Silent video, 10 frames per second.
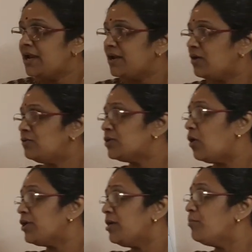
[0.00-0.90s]
Now
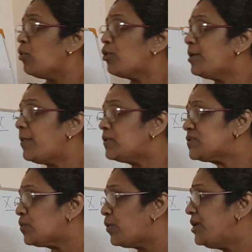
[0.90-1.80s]
talking more
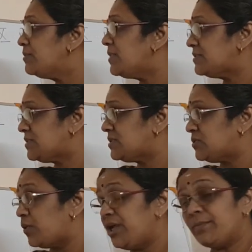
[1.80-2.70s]
about sodium
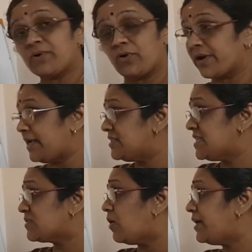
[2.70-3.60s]
chloride,
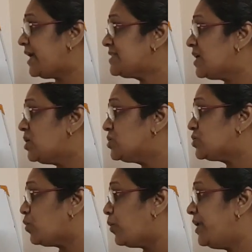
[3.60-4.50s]
this is called as
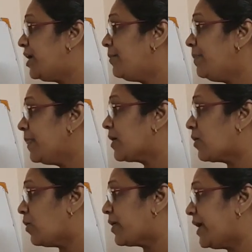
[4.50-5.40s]
sodium
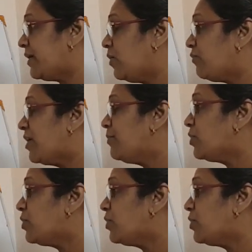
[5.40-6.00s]
chloride. So one